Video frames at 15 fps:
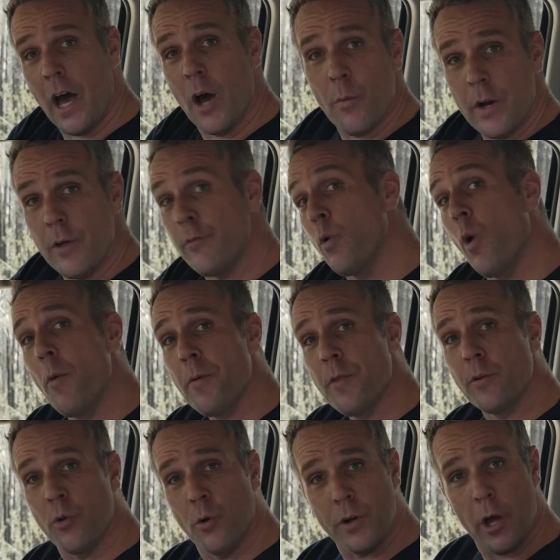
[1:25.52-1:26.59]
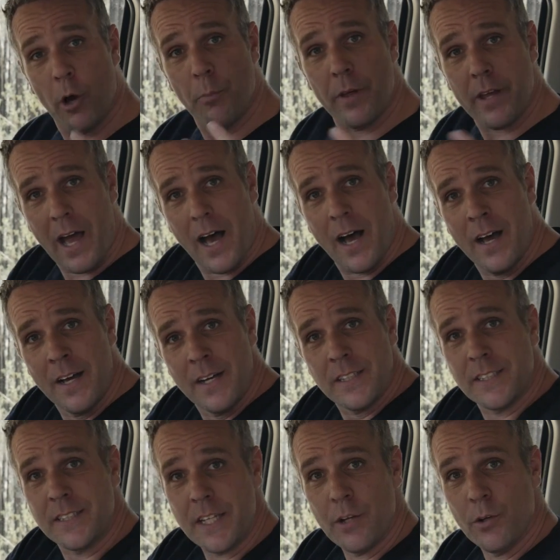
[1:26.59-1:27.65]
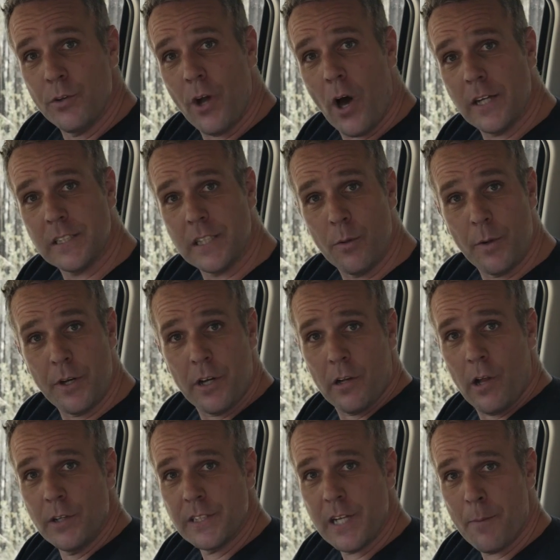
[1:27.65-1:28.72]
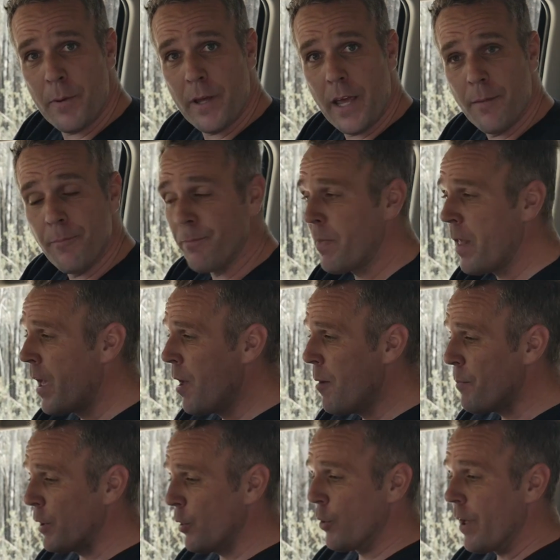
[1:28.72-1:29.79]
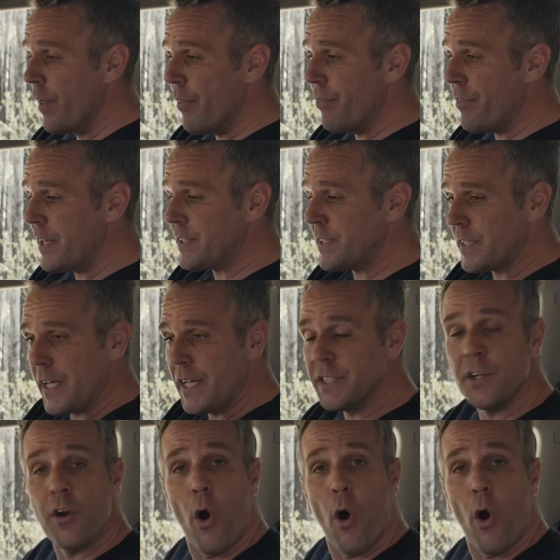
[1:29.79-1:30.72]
whenever you open the door to help the car seal nicely when you close it up again. But look, this is an